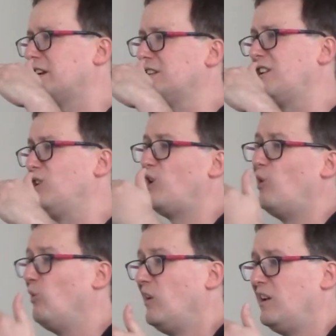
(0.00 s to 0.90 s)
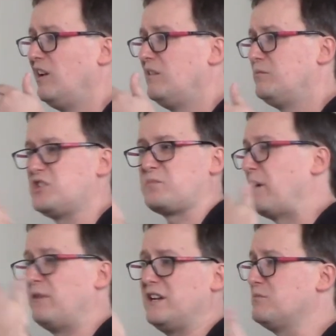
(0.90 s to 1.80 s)
a little low, just by
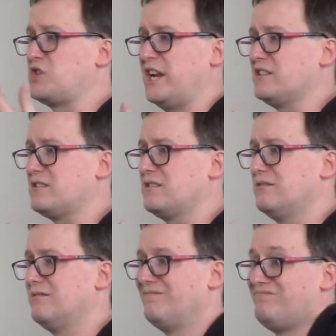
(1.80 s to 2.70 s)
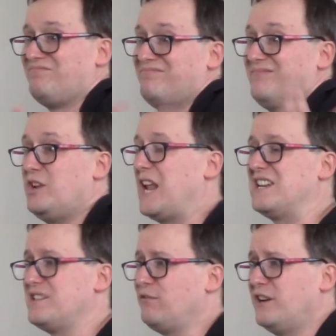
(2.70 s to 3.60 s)
random chance, You can't
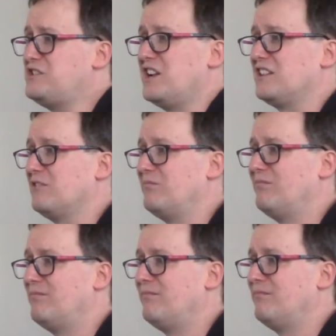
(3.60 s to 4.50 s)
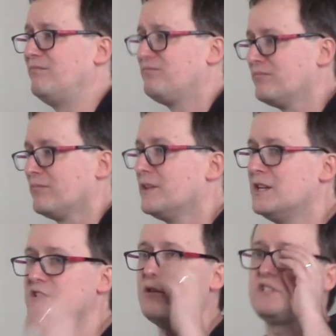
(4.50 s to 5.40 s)
differentiate them.
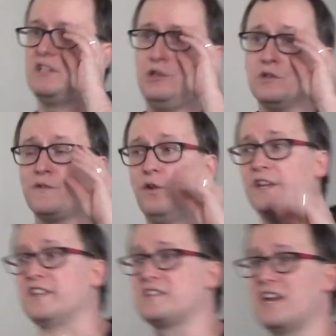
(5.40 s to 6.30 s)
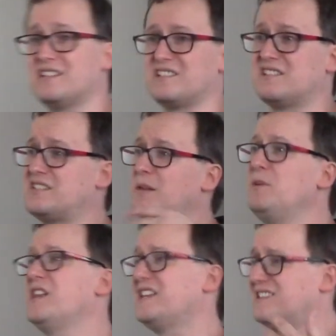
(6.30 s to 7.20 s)
So it's useful in this case to
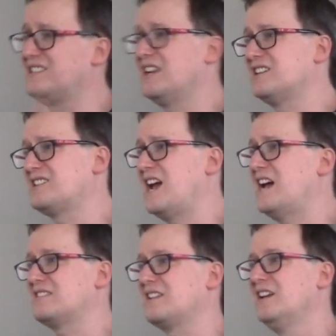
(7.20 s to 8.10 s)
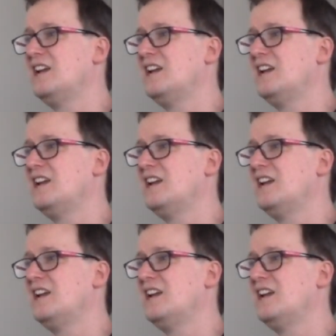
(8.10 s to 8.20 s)
simulate the data to ask,